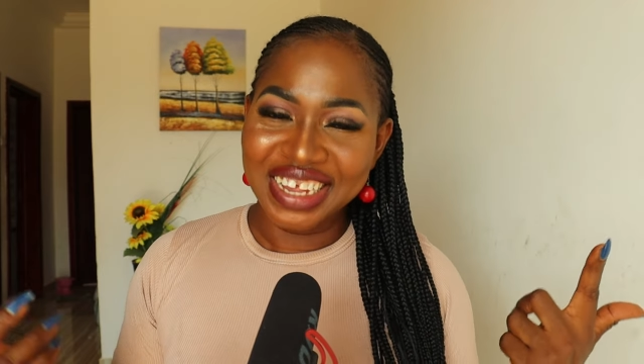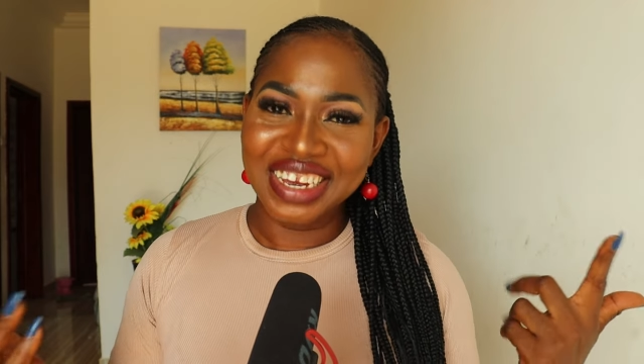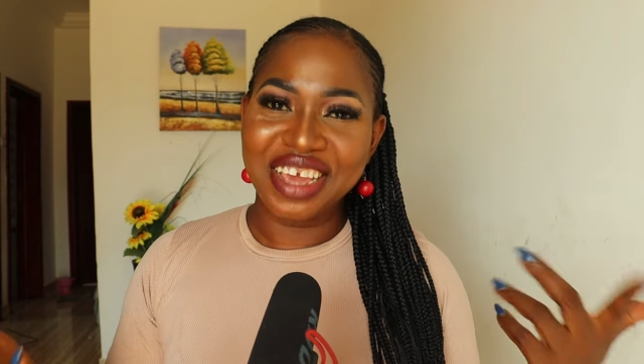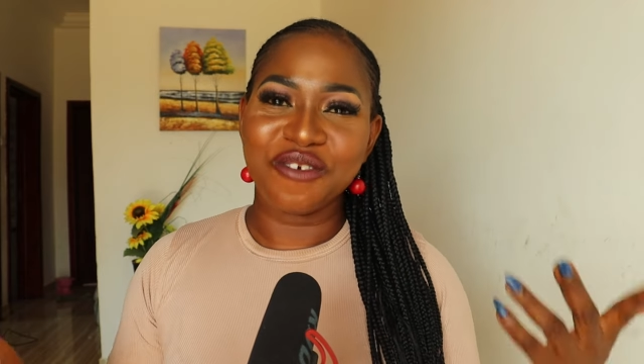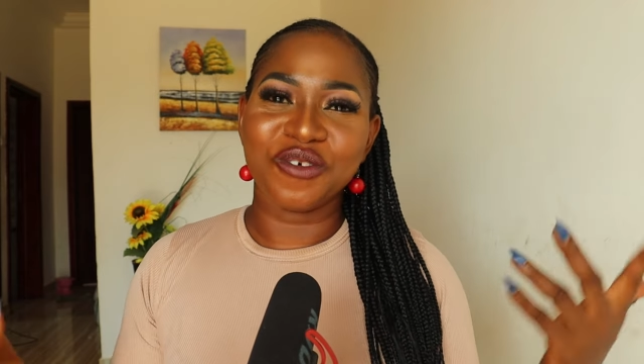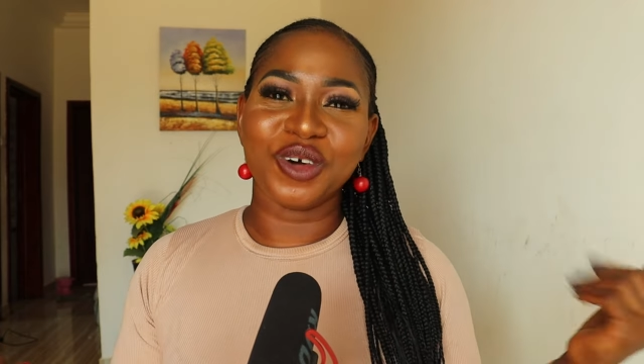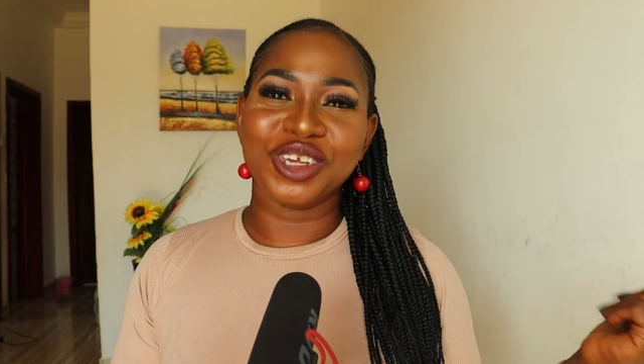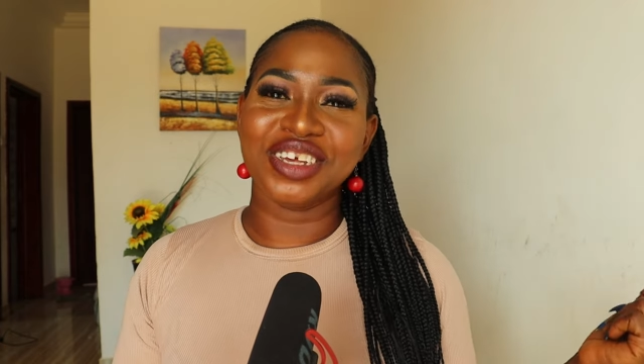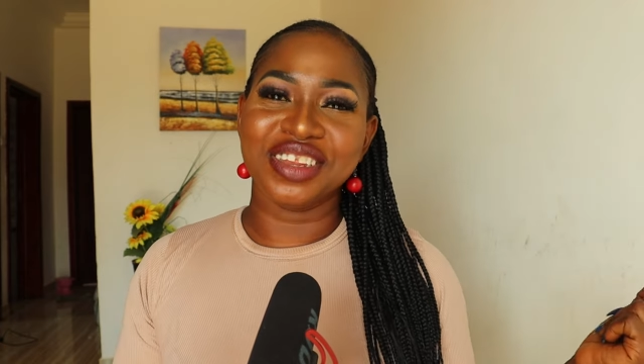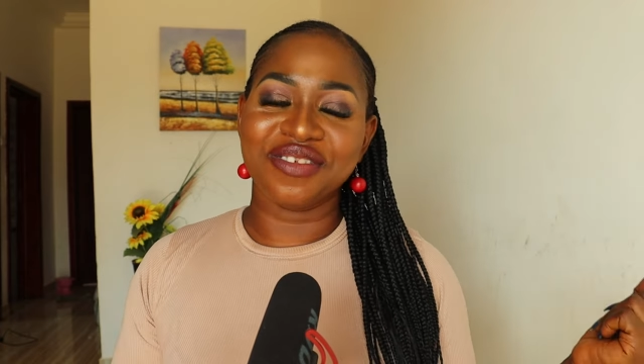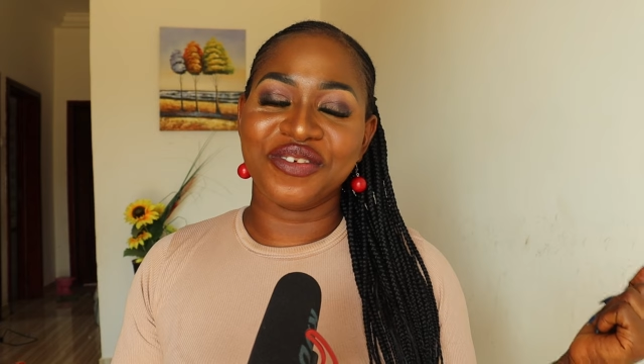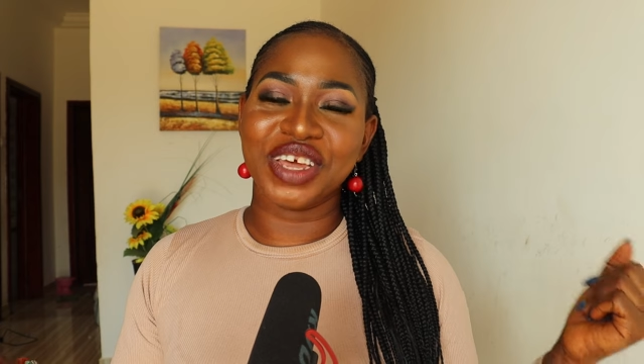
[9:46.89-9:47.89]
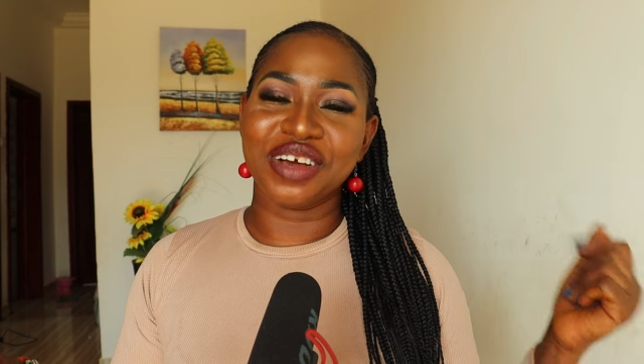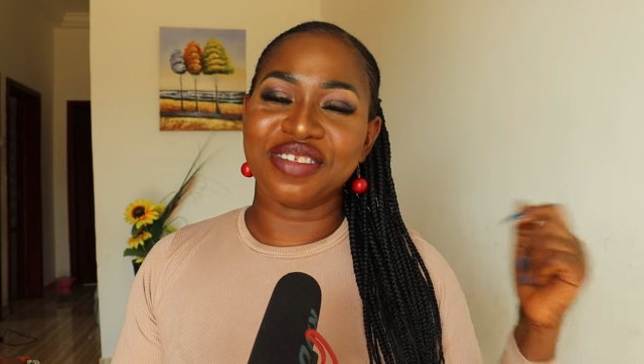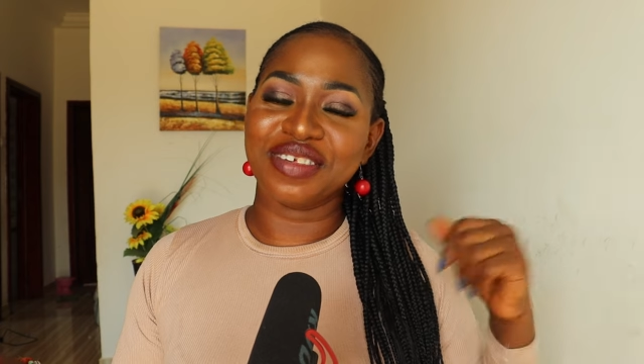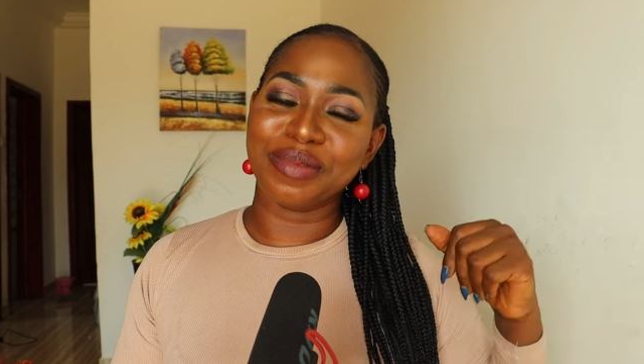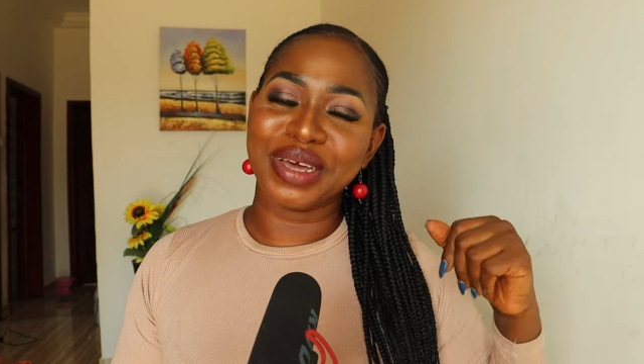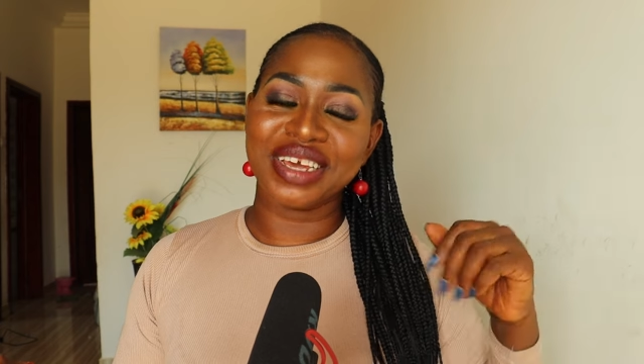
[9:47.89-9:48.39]
thank you for watching this video i'll
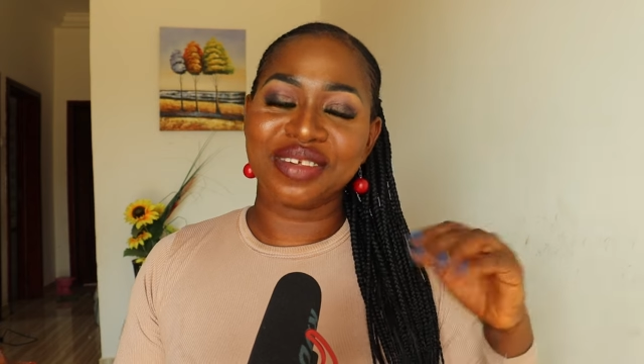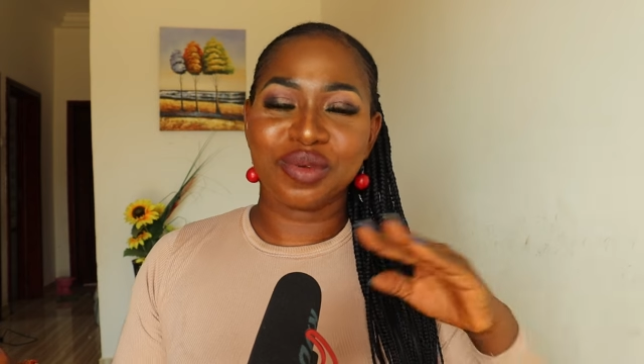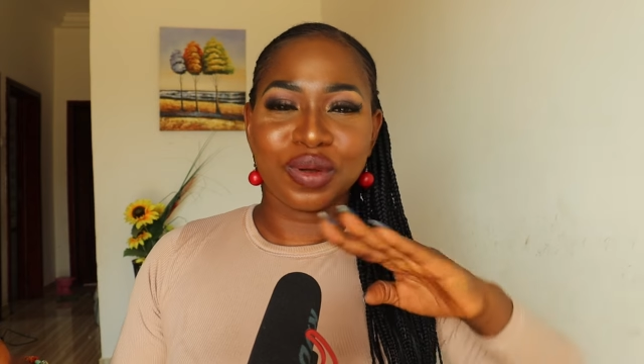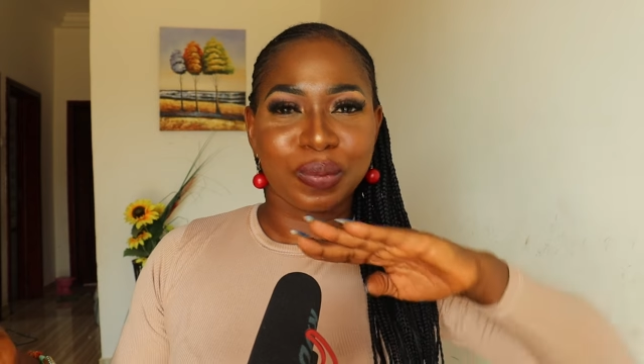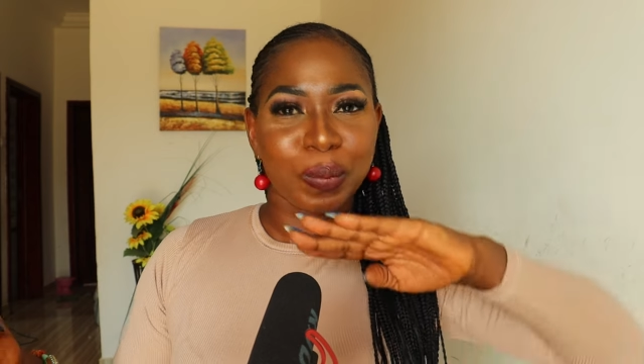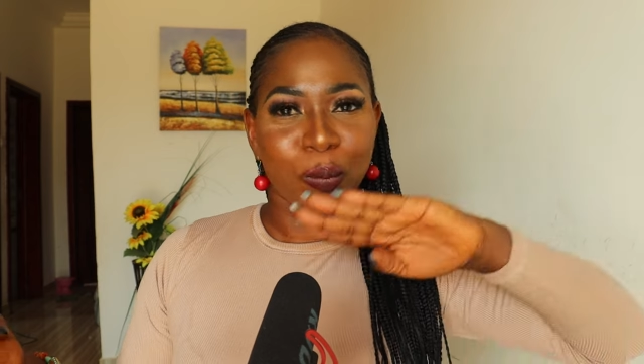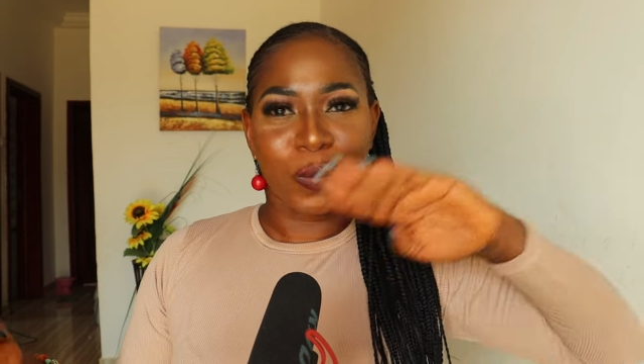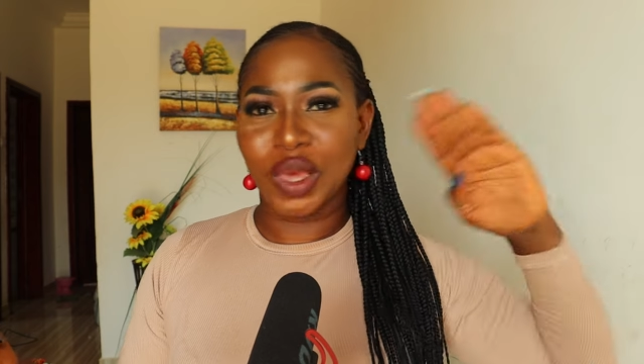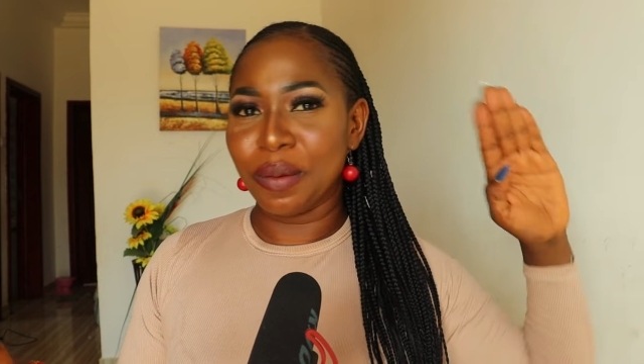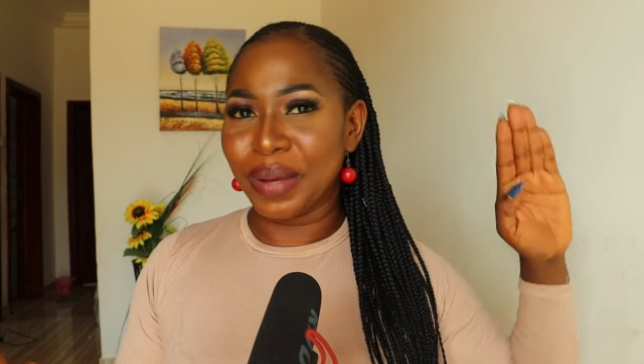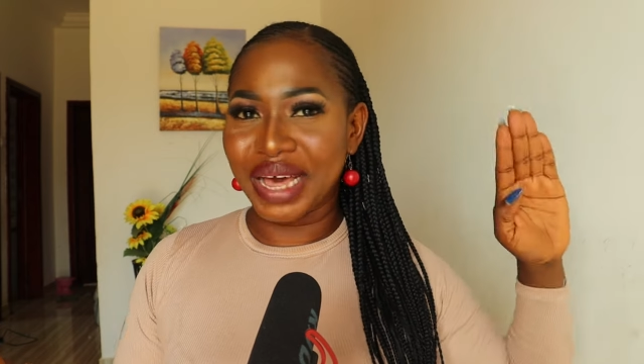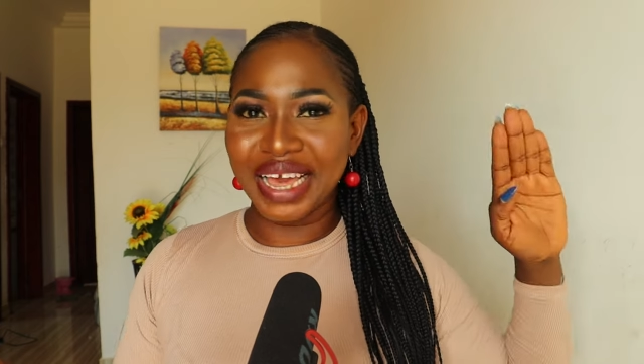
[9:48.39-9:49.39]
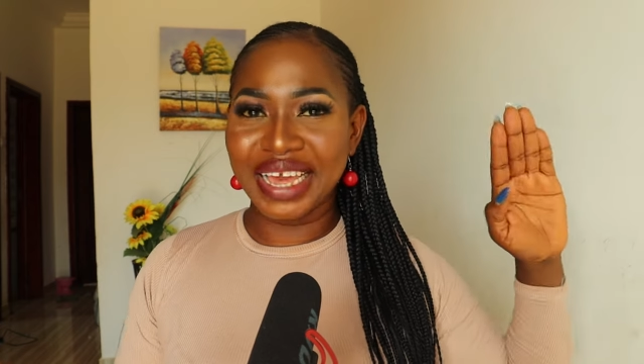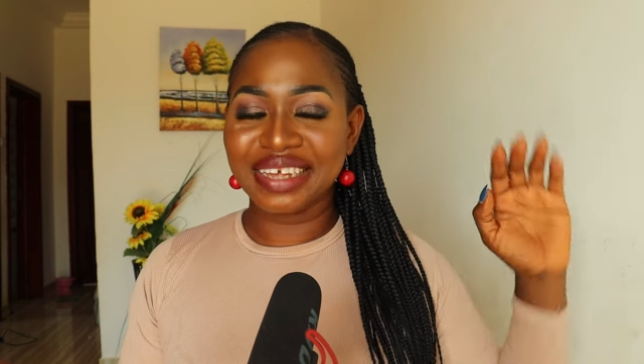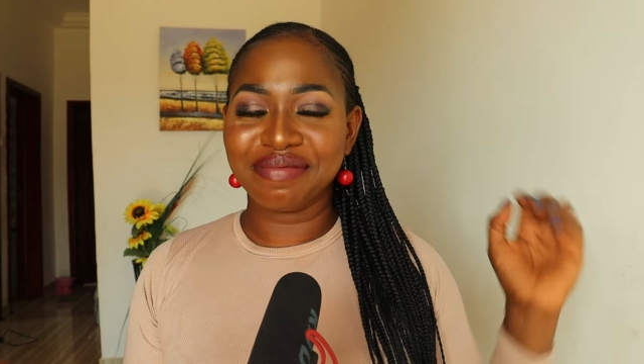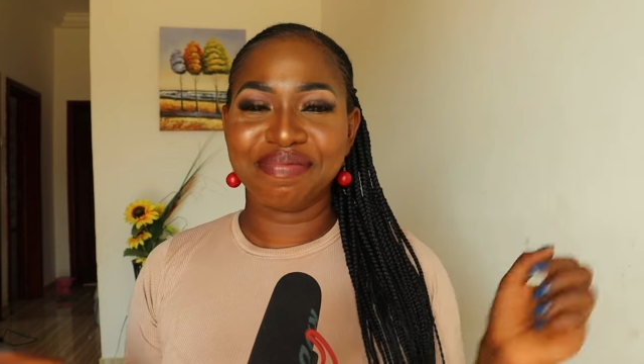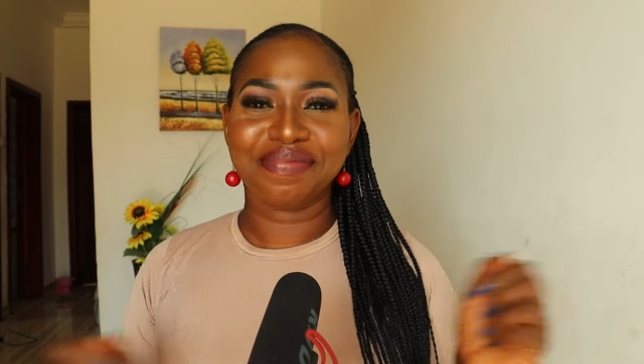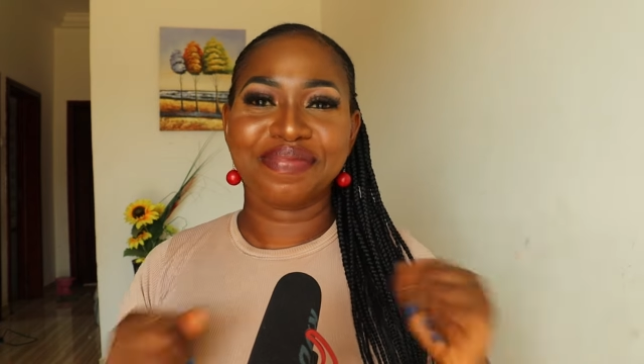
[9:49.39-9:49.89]
see you in my next one bye